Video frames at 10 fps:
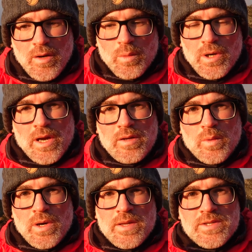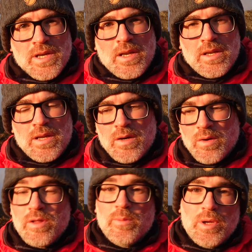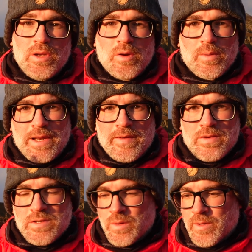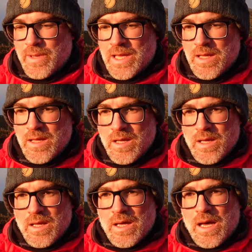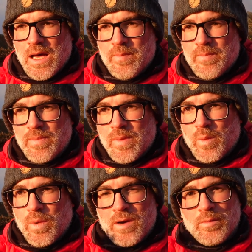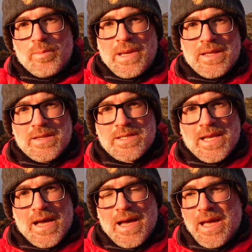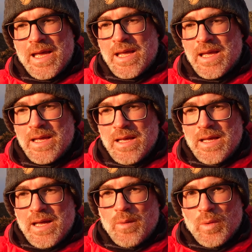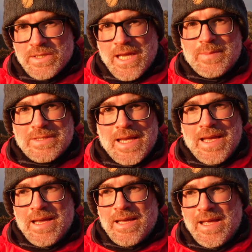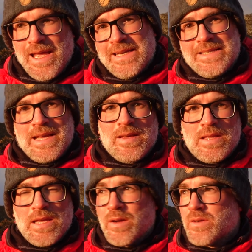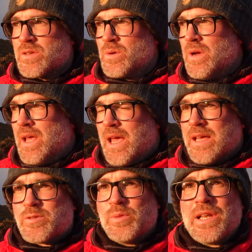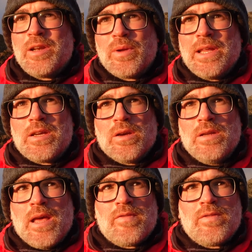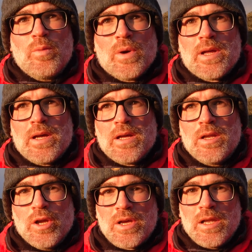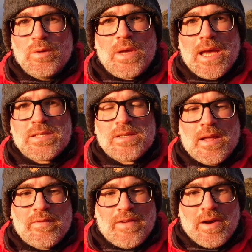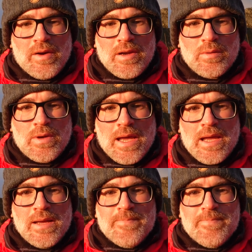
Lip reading: work out where the sun or the moon or whatever is going to be, where it will be in the sky, at what time of day, any day of the year. So it's really, really good if you want to look at a location and figure out, okay,